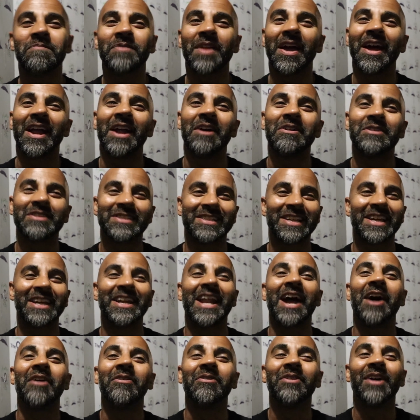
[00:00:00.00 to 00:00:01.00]
And I was saying
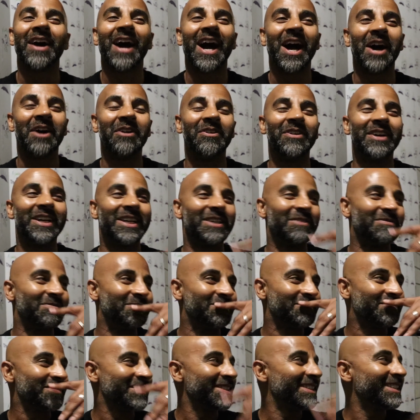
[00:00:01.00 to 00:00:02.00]
how, oh, how
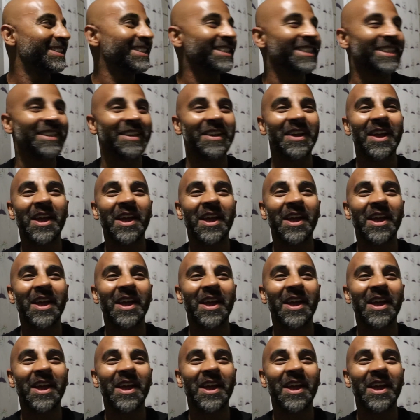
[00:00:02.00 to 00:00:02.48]
um,